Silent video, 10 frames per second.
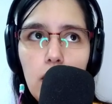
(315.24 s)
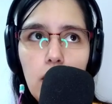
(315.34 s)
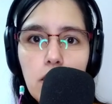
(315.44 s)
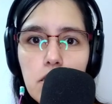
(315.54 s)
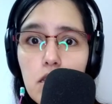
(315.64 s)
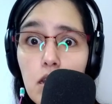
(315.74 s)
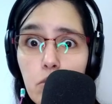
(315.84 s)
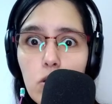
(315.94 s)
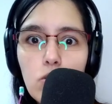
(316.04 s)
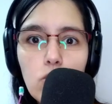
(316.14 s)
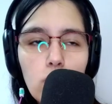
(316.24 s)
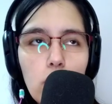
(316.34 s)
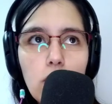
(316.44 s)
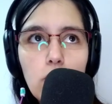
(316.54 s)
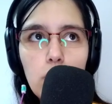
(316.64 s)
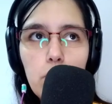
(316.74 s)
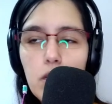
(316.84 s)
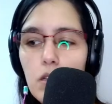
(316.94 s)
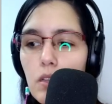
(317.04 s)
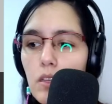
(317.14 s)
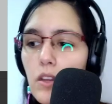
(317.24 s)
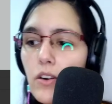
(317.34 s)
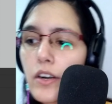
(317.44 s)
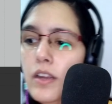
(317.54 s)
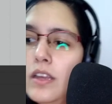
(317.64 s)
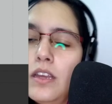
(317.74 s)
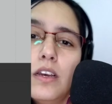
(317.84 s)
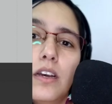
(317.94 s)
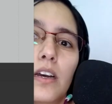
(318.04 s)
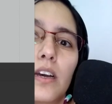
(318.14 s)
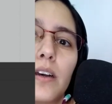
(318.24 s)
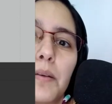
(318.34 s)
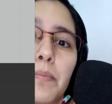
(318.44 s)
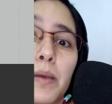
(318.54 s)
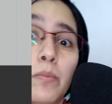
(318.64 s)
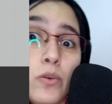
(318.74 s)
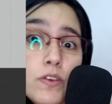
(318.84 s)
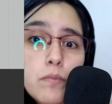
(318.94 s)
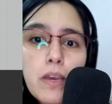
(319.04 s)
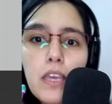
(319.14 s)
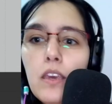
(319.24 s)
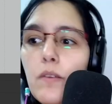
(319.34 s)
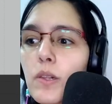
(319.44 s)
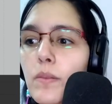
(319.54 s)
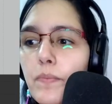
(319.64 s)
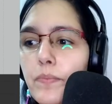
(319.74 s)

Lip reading: is, I'm going to try to imitate it here by moving my cable.